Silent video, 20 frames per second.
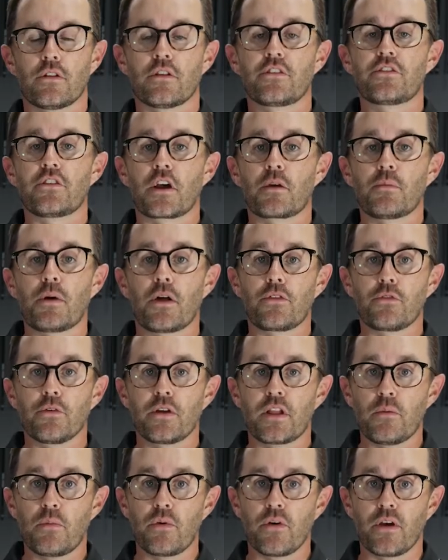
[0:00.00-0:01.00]
let's talk about
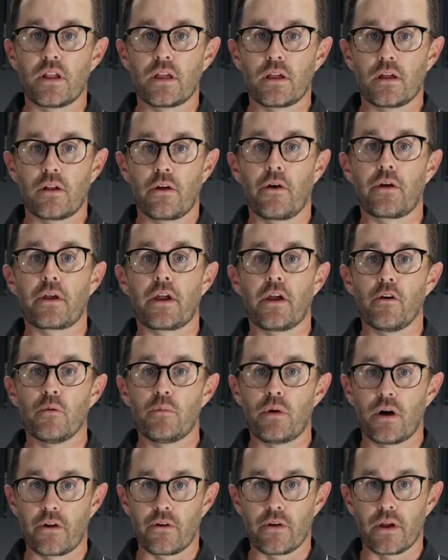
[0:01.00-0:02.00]
3D printing in our Agera
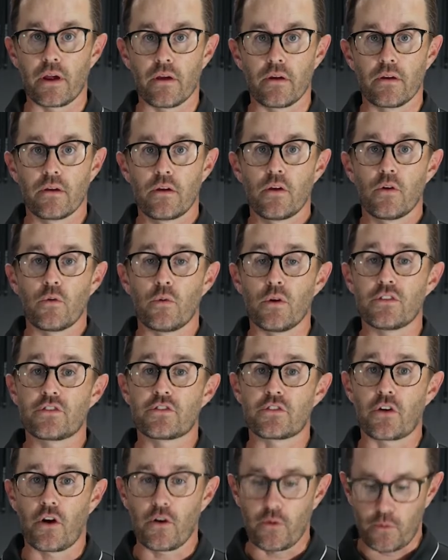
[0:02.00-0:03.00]
putter here. We
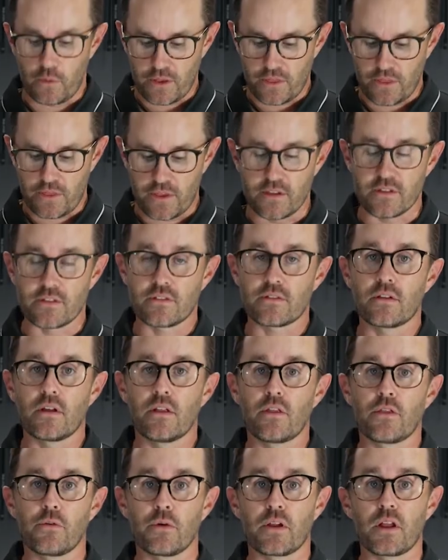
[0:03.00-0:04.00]
start with this
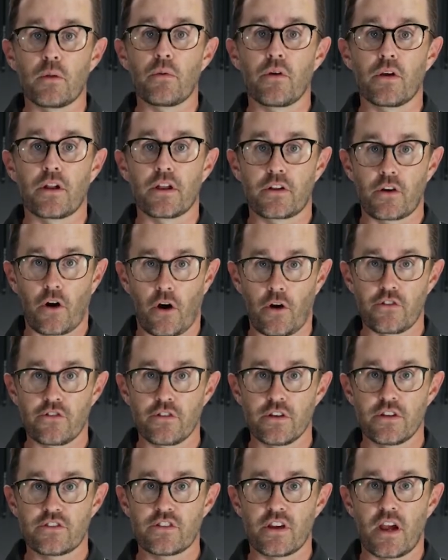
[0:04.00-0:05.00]
3D printed
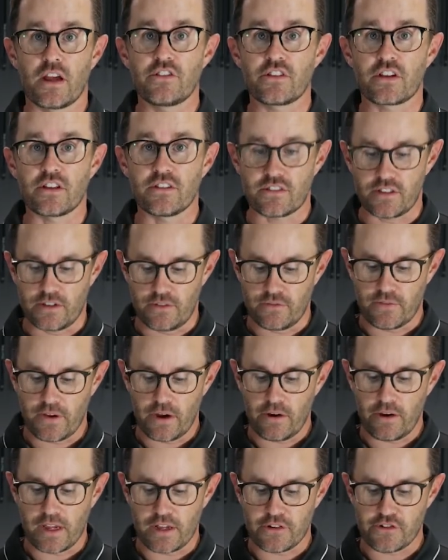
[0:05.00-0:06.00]
cartridge. As you can see,
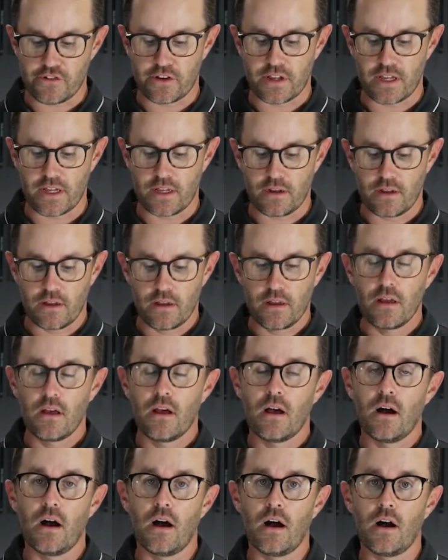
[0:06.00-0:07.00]
very intricate
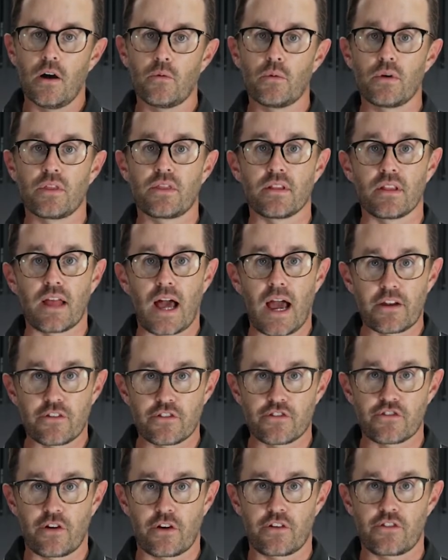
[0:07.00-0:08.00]
with the
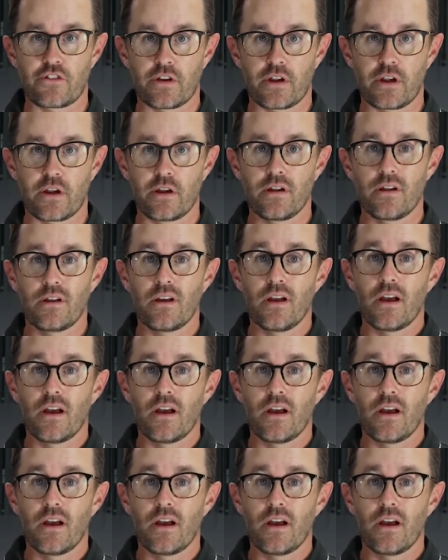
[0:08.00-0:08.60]
lattice structure here,